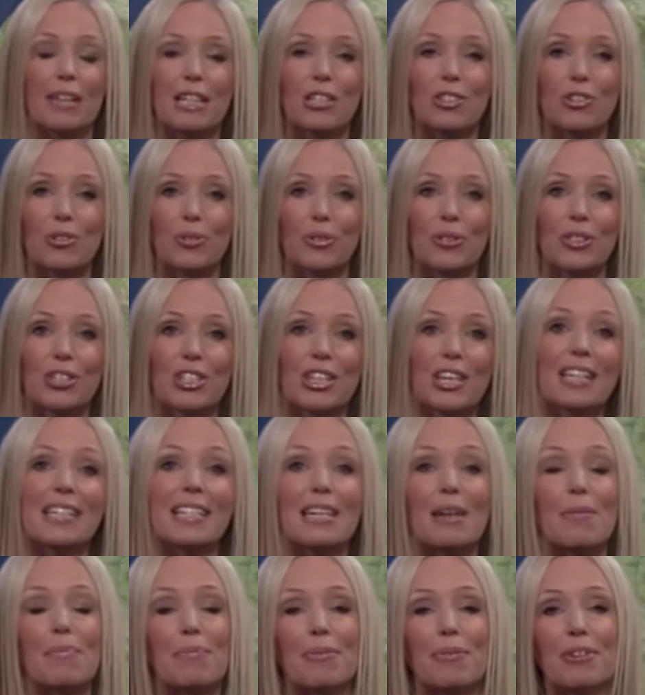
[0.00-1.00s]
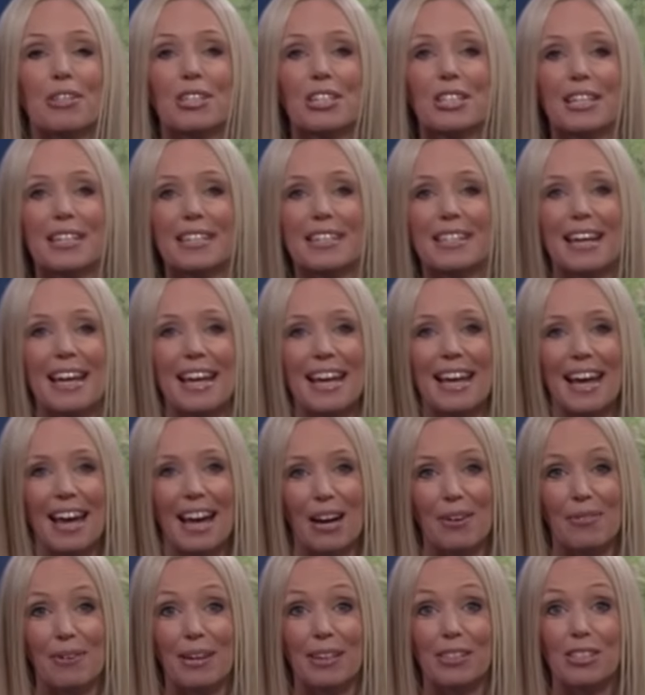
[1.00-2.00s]
of East Yorkshire, temperatures
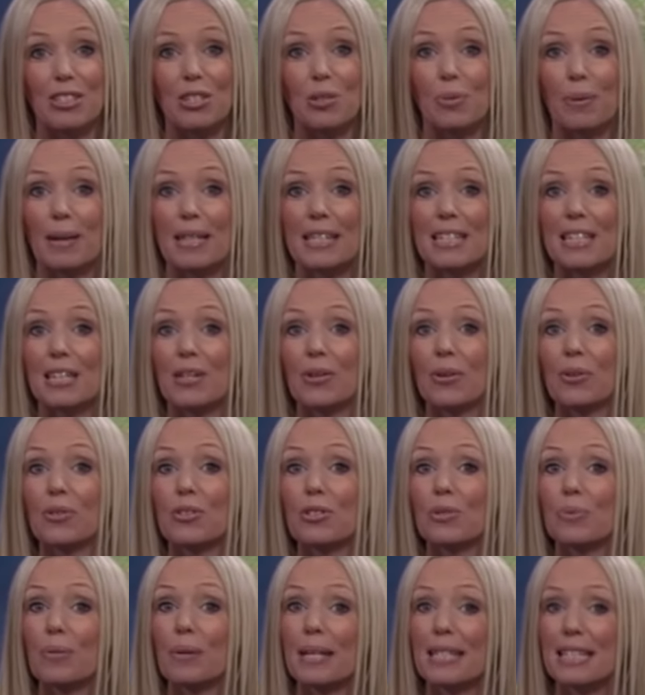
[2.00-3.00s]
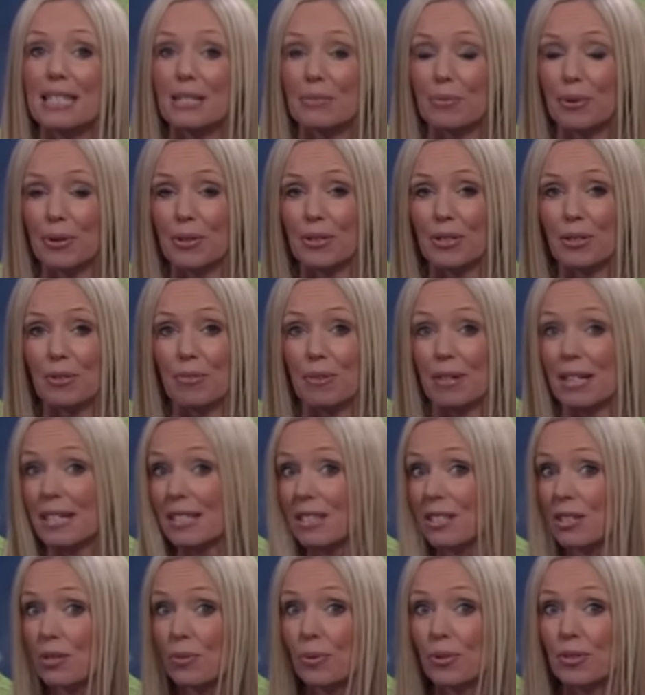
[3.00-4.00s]
around 20 or 21
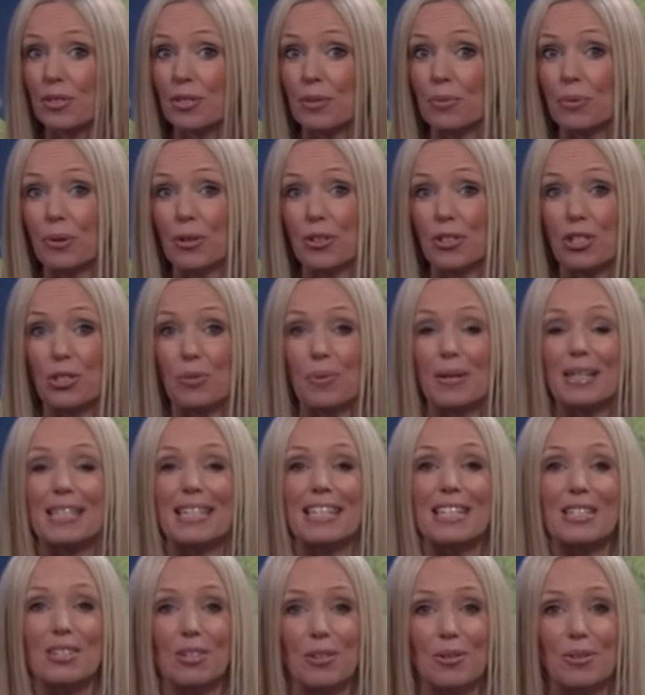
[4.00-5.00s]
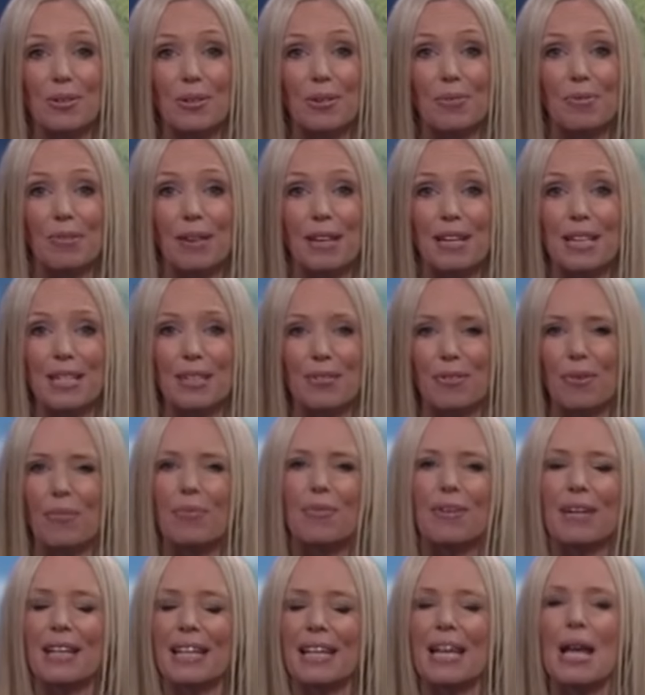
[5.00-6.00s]
degrees, and towards the Wash 22 degrees, so a
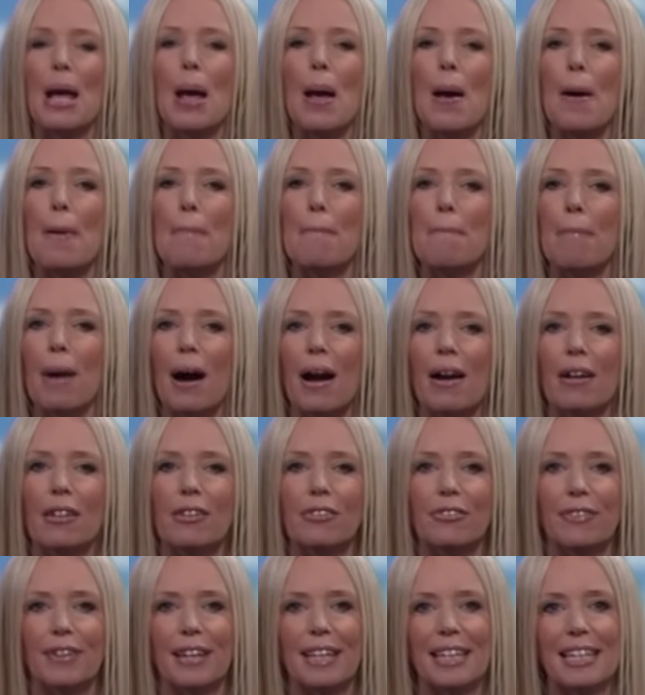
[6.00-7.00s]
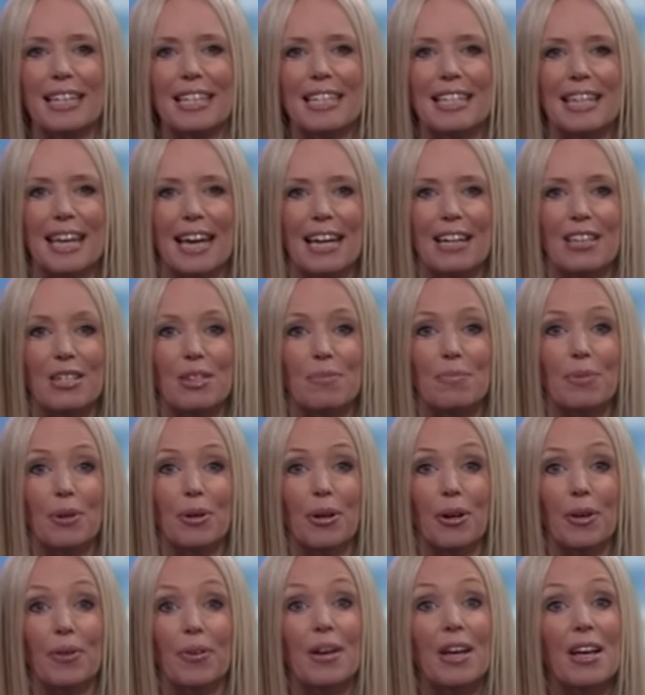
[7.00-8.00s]
really mild feeling day
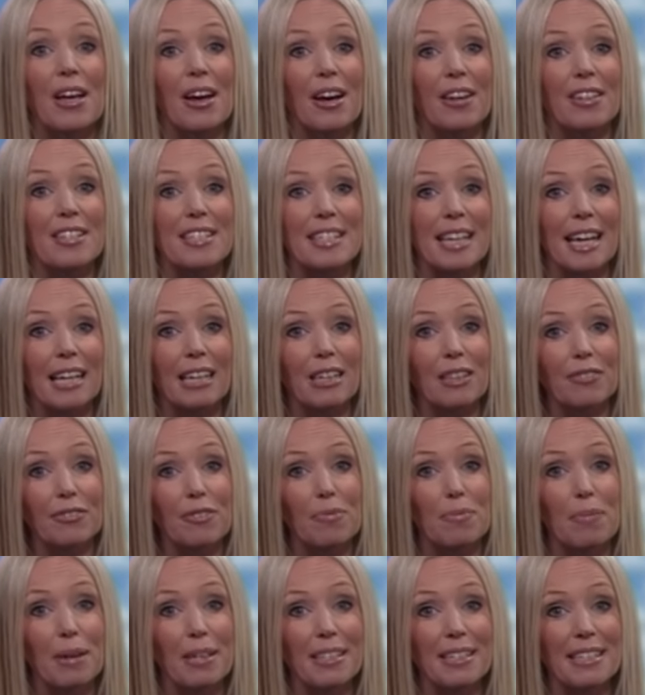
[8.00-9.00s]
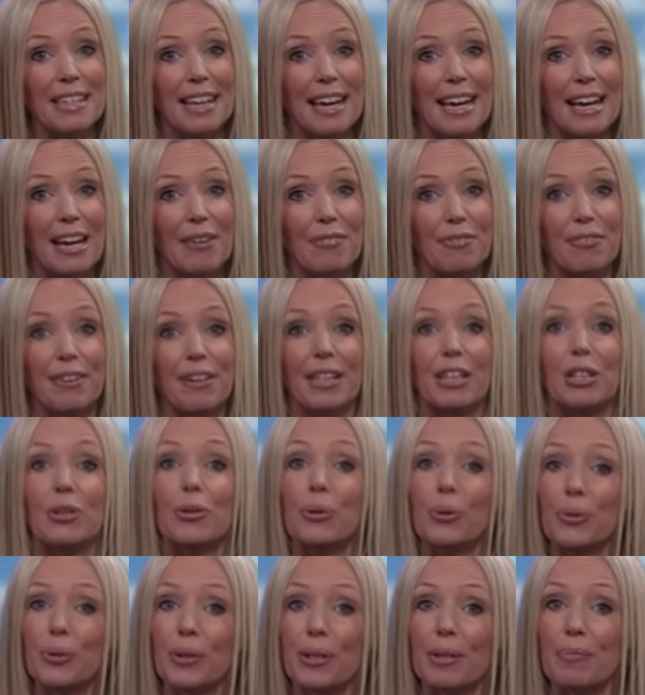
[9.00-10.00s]
tomorrow, unsettled for Monday and feeling
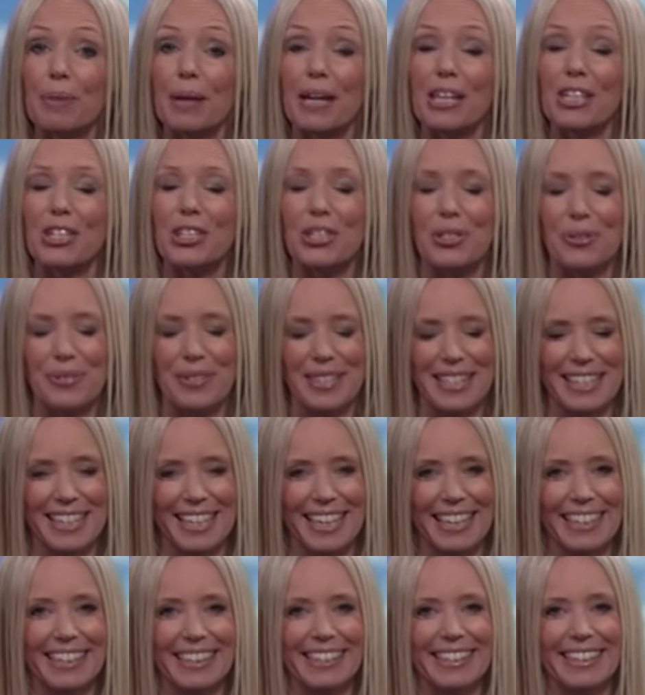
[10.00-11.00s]
cooler by Tuesday.